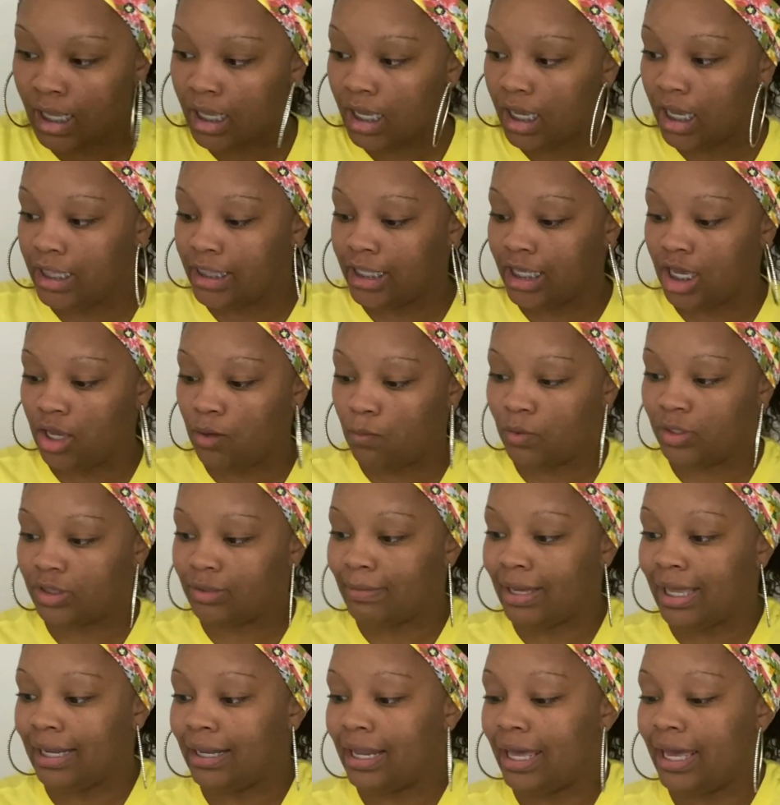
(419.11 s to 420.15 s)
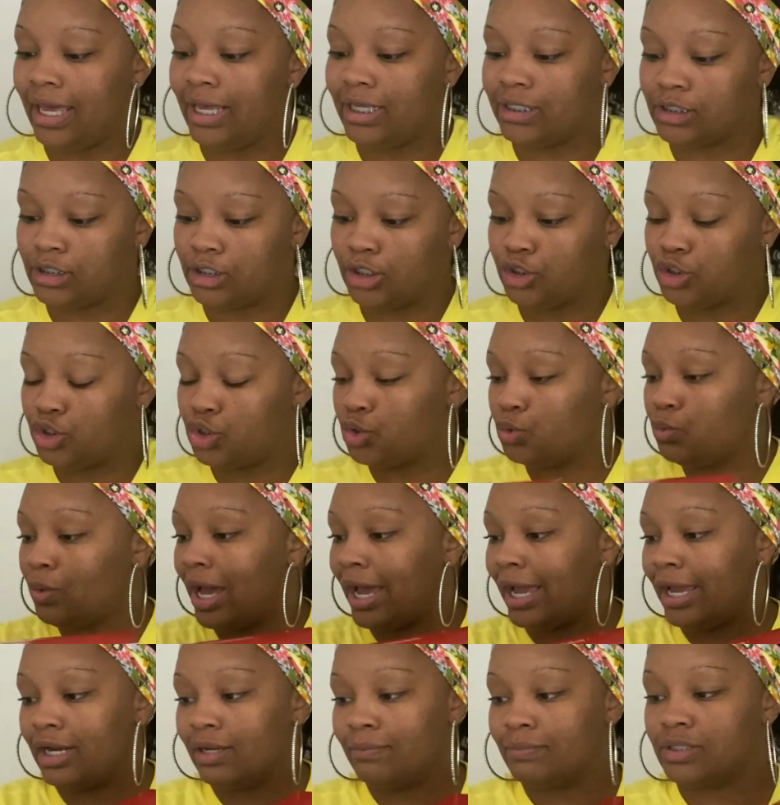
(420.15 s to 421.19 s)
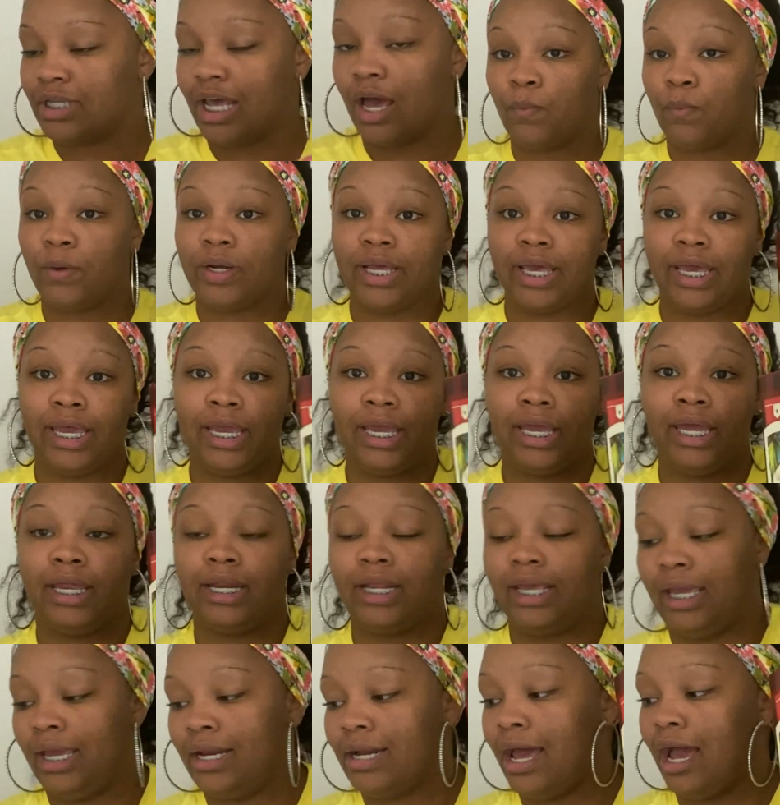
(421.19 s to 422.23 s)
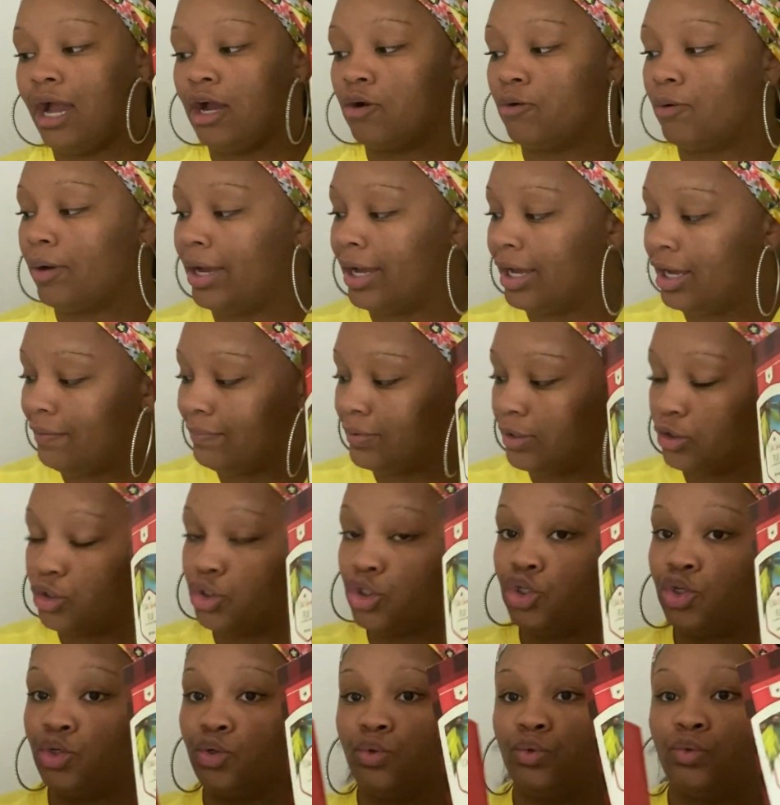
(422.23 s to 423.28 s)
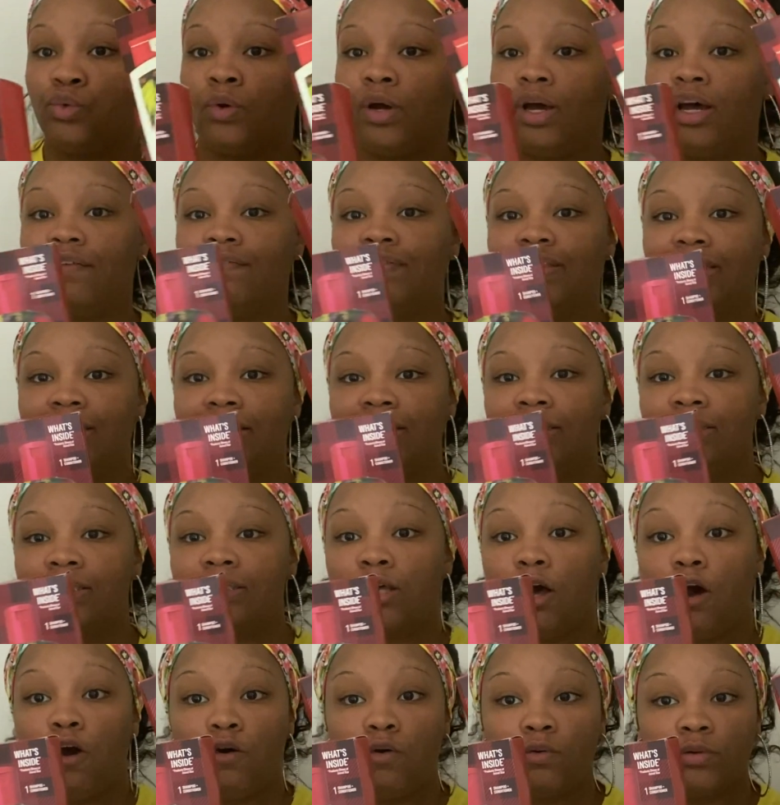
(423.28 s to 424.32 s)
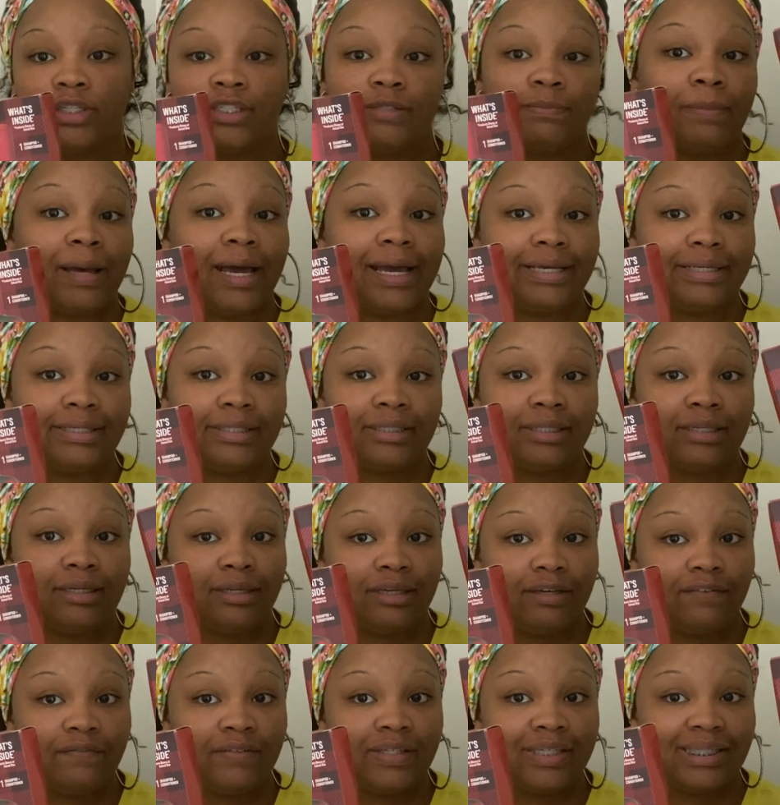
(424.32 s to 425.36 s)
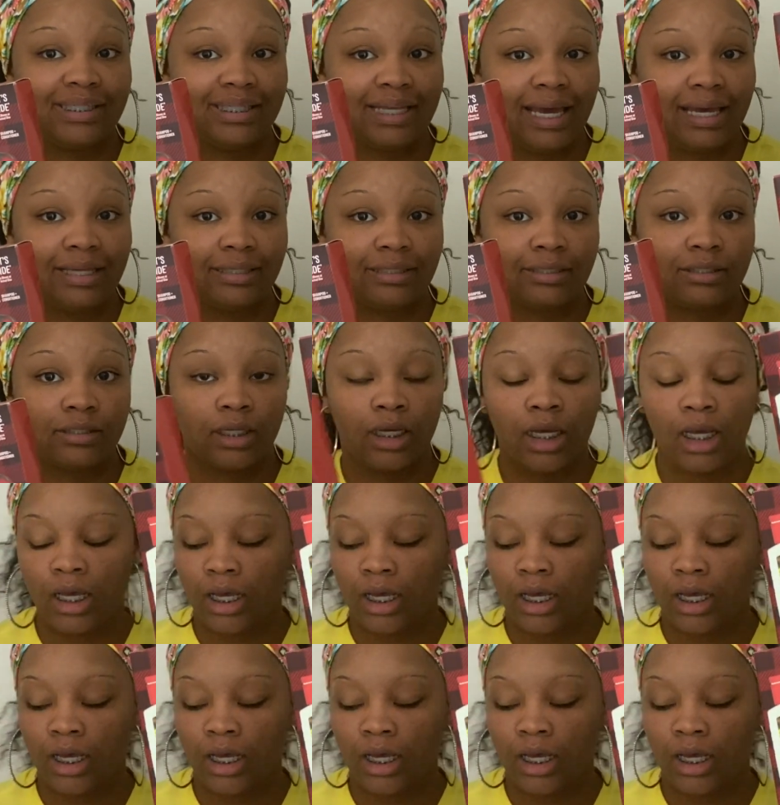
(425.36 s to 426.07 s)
And then with my last 2 items, I ahead and I grabbed 2 of these Old Spice gift sets.